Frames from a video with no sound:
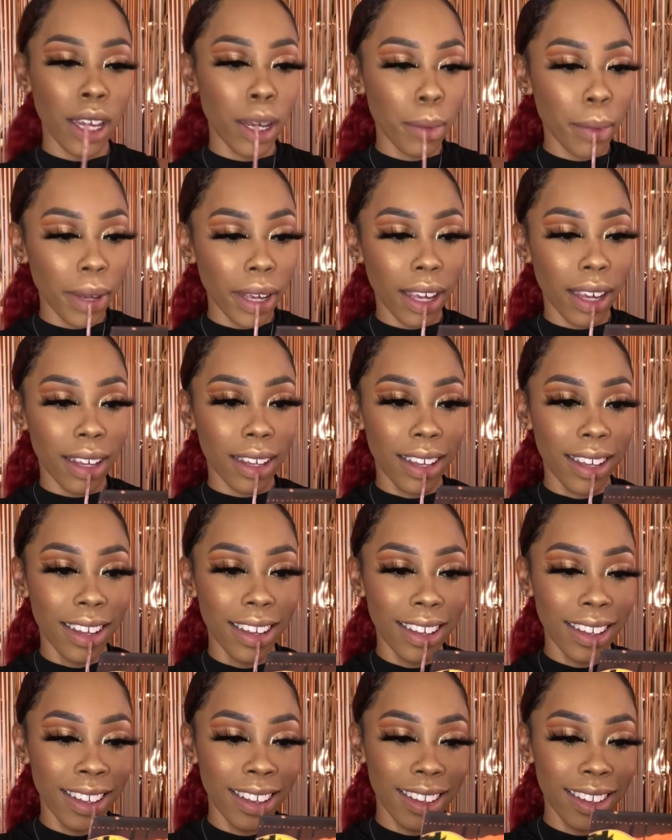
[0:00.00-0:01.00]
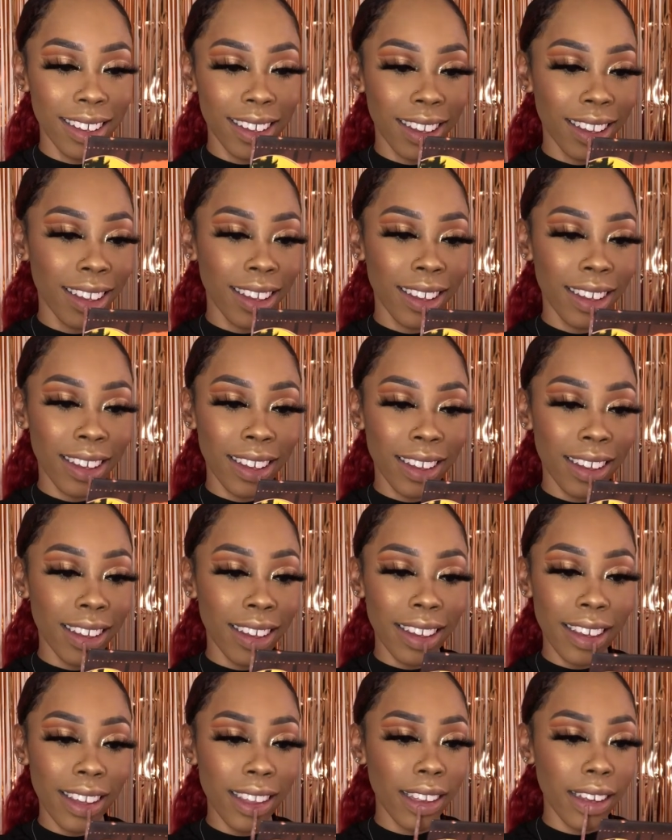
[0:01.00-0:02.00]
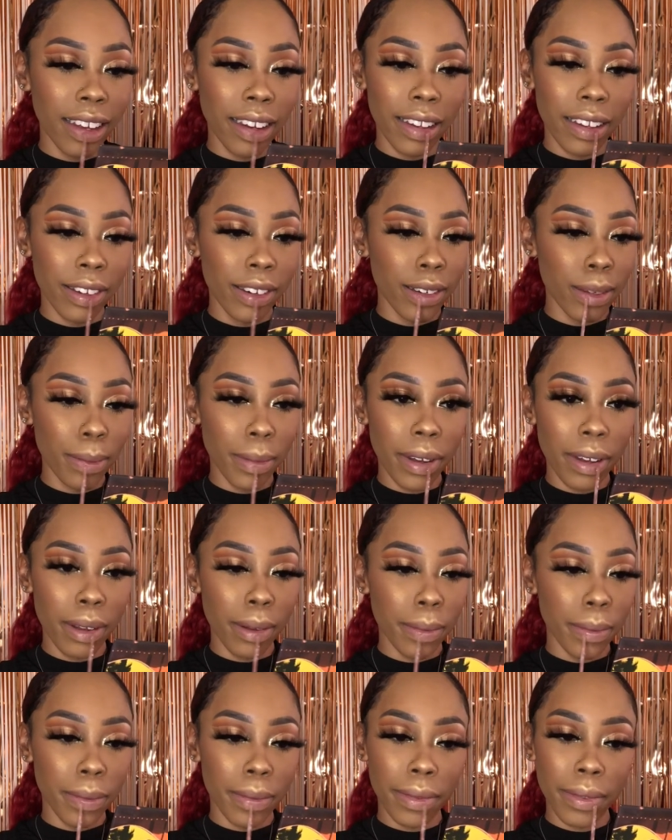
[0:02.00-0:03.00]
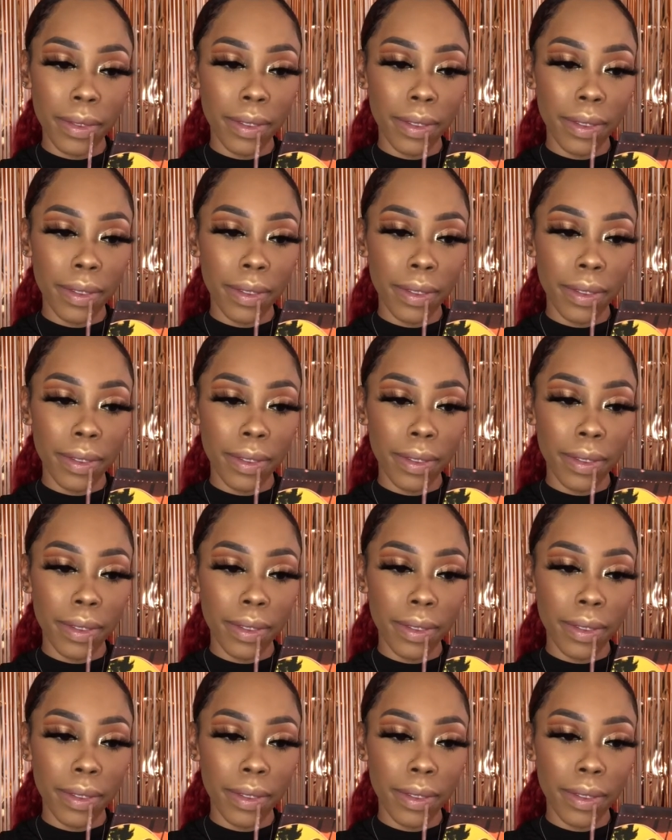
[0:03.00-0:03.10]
But yeah, and the color is bomb.